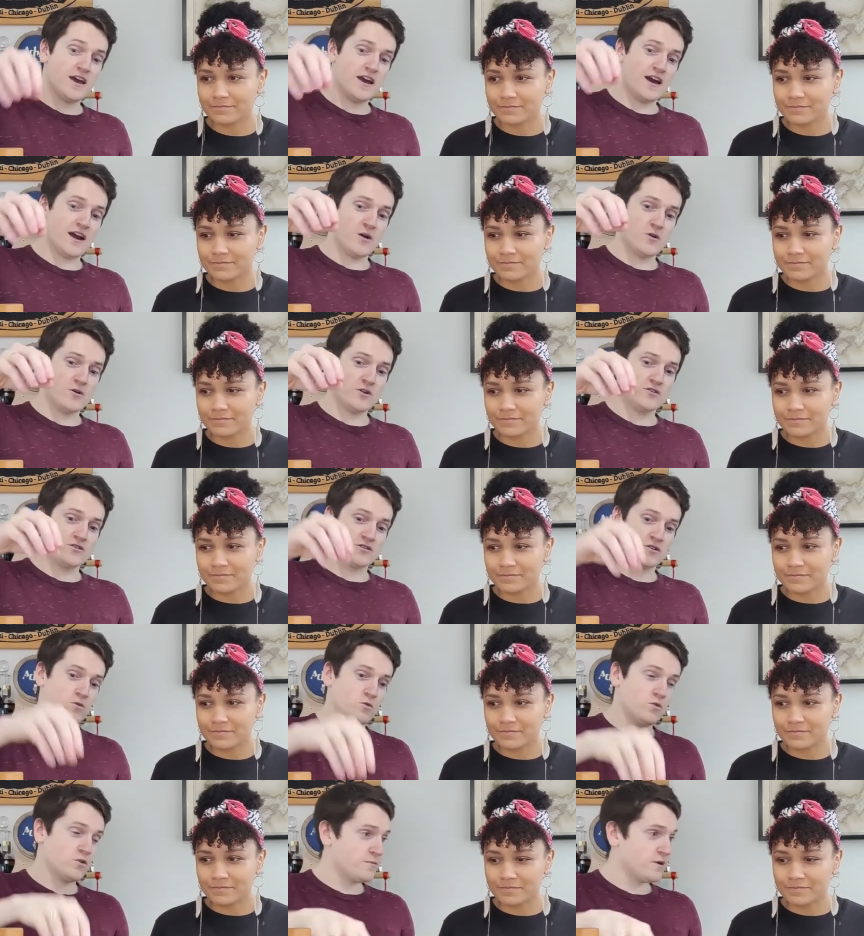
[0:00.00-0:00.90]
Speaker 1: and we're
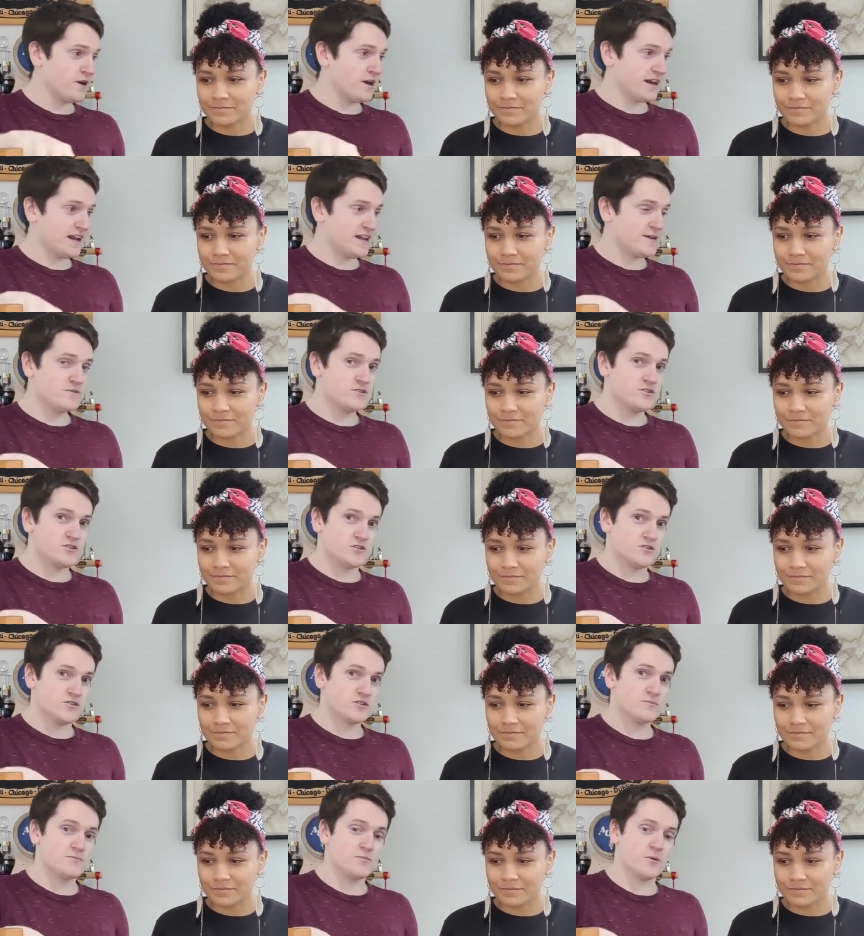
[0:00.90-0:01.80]
using 1 part lemon
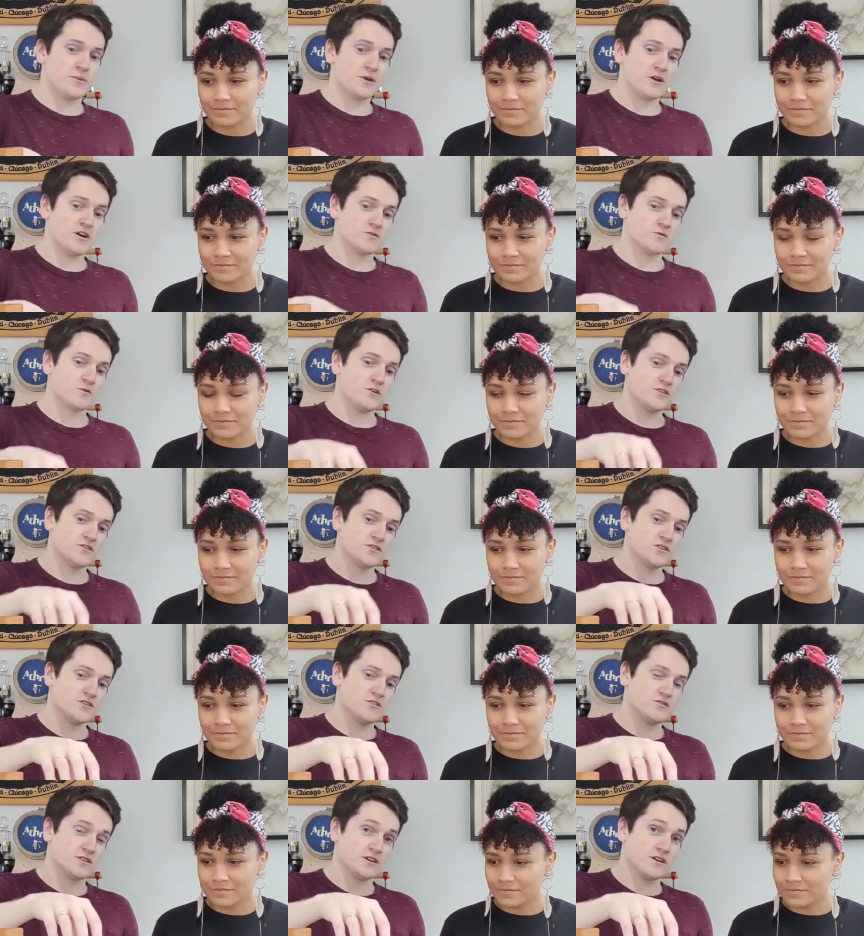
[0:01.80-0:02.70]
juice, but because we're also
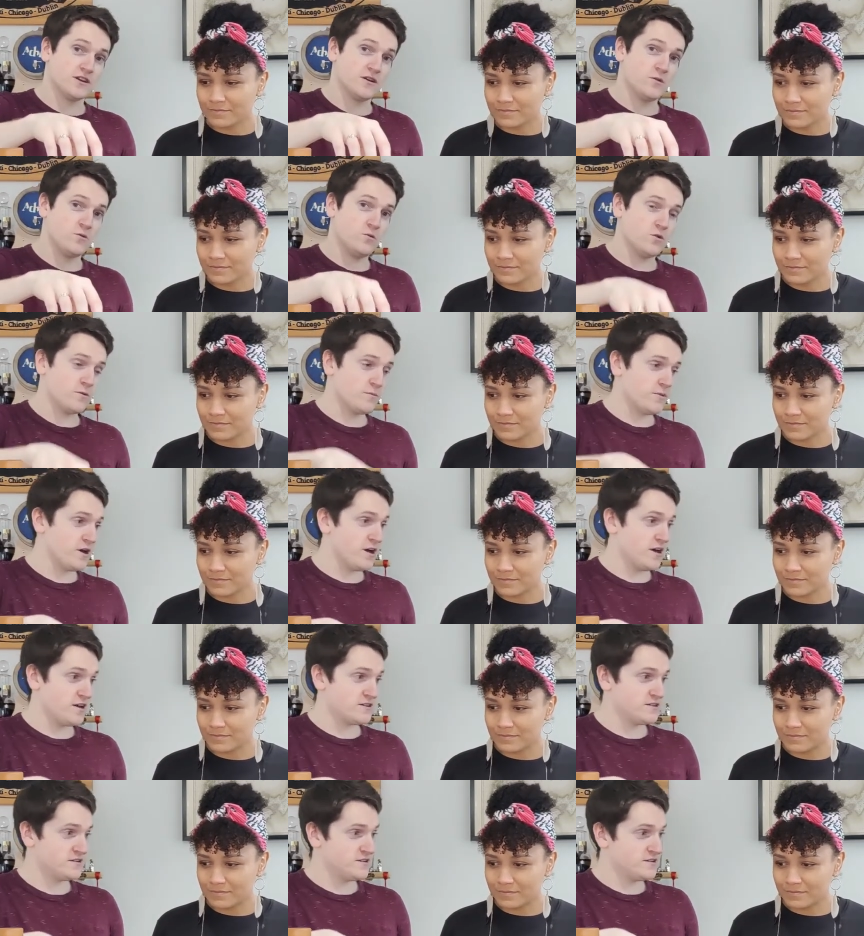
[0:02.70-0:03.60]
using 1 part
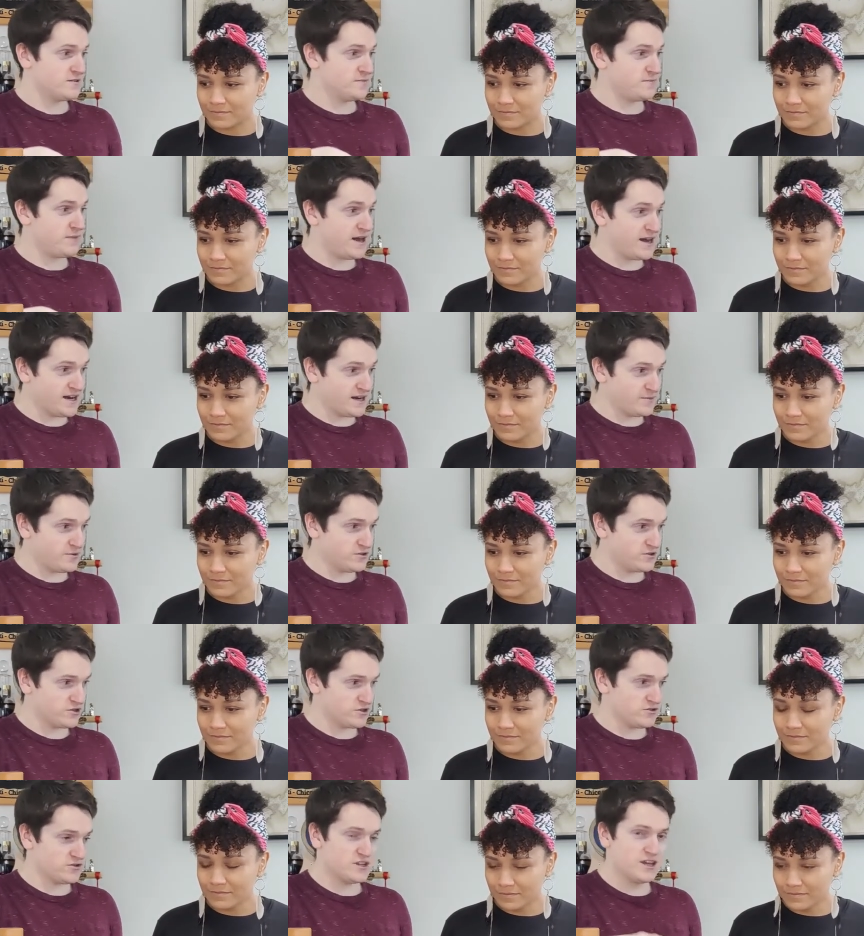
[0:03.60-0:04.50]
pineapple
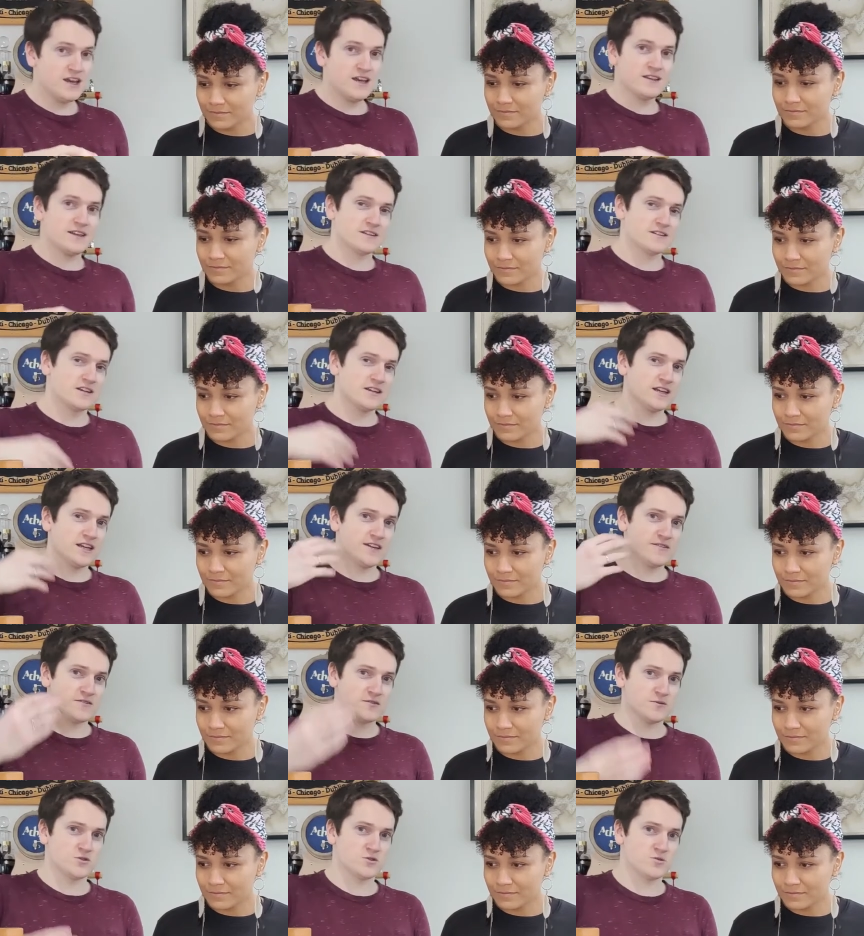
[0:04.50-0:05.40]
juice, that's going to give you
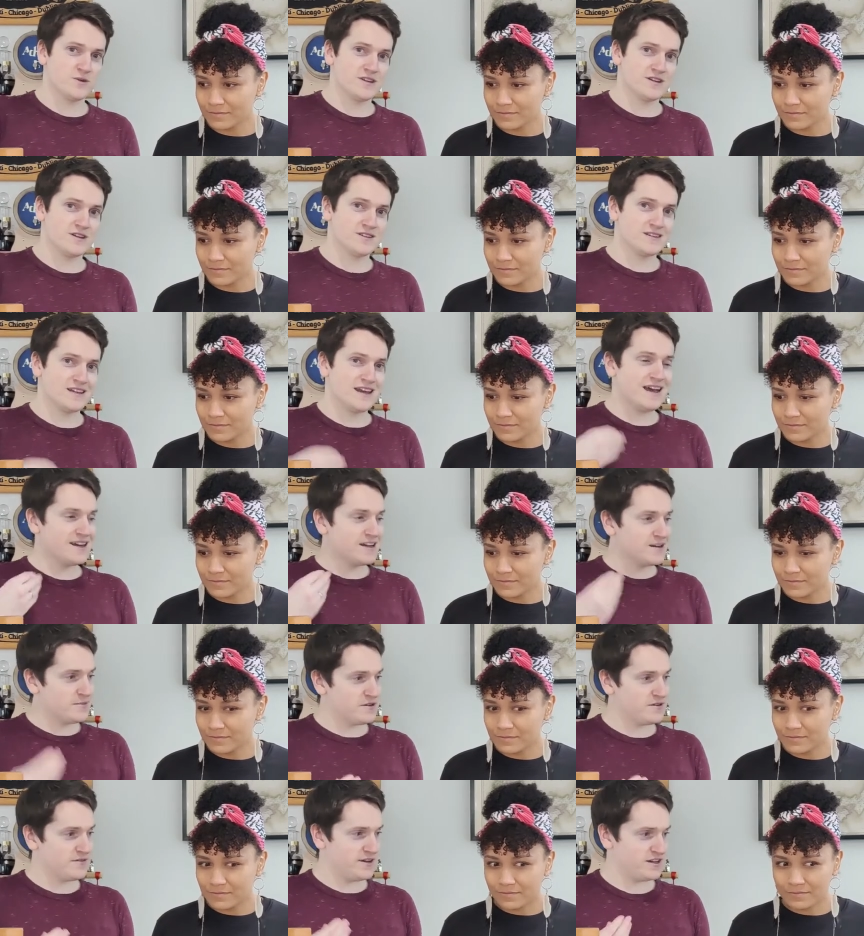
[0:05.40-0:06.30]
some sweetness and a
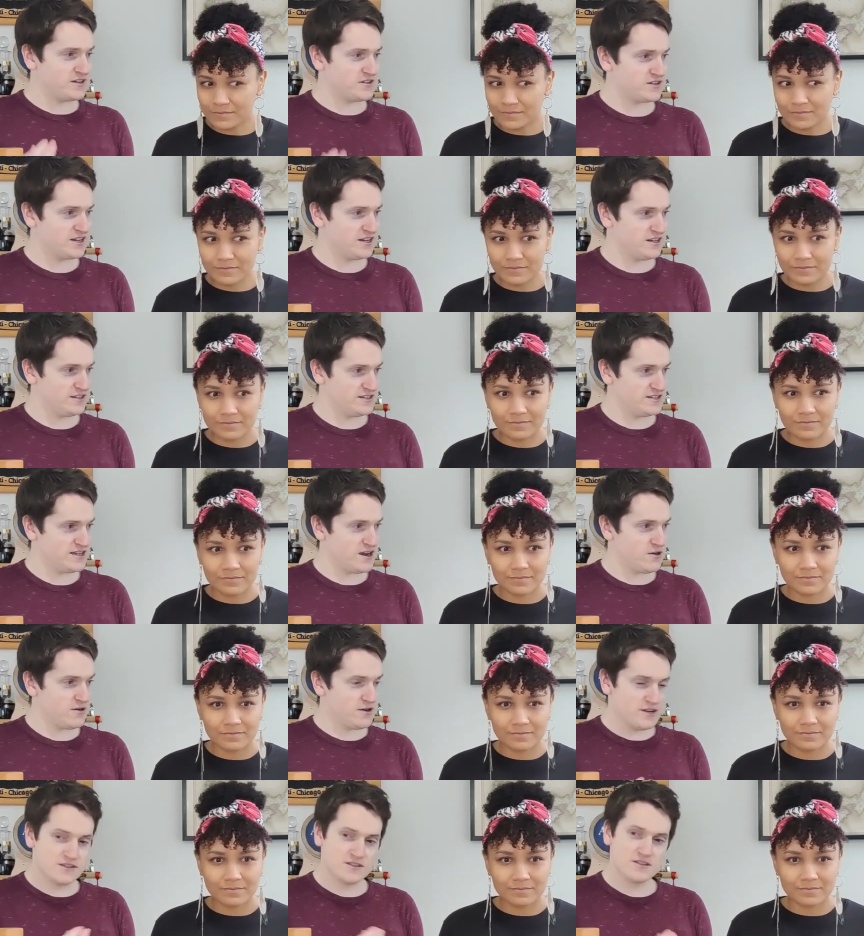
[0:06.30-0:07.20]
bit of extra kind of
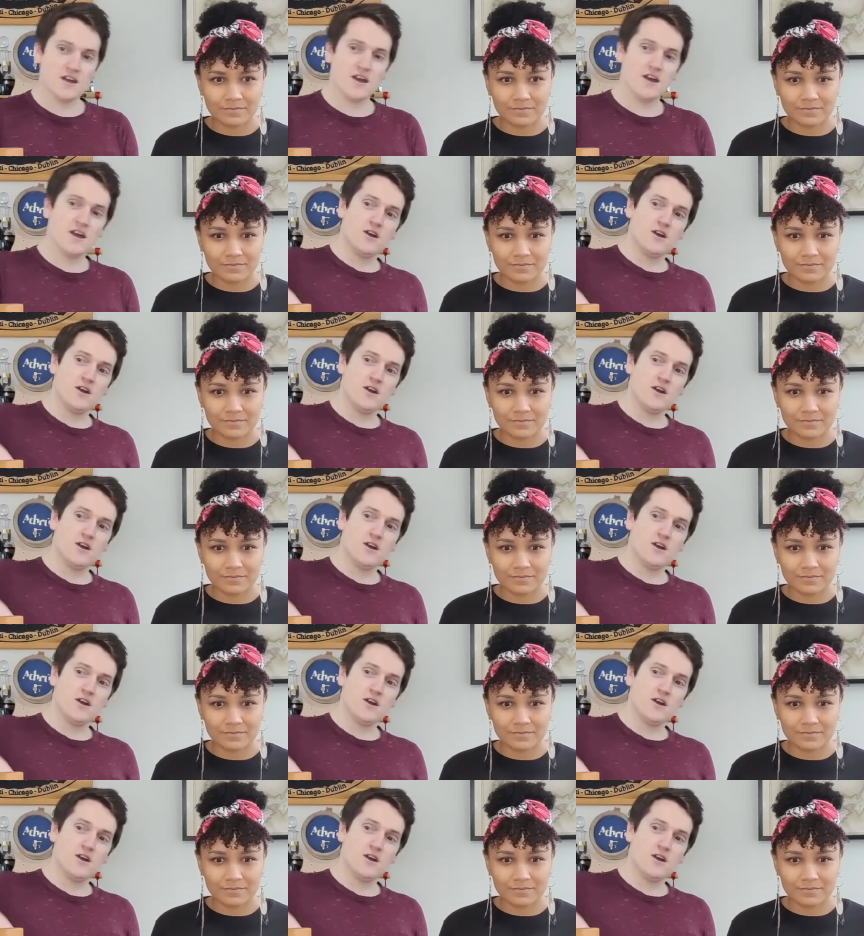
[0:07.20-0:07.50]
sourness.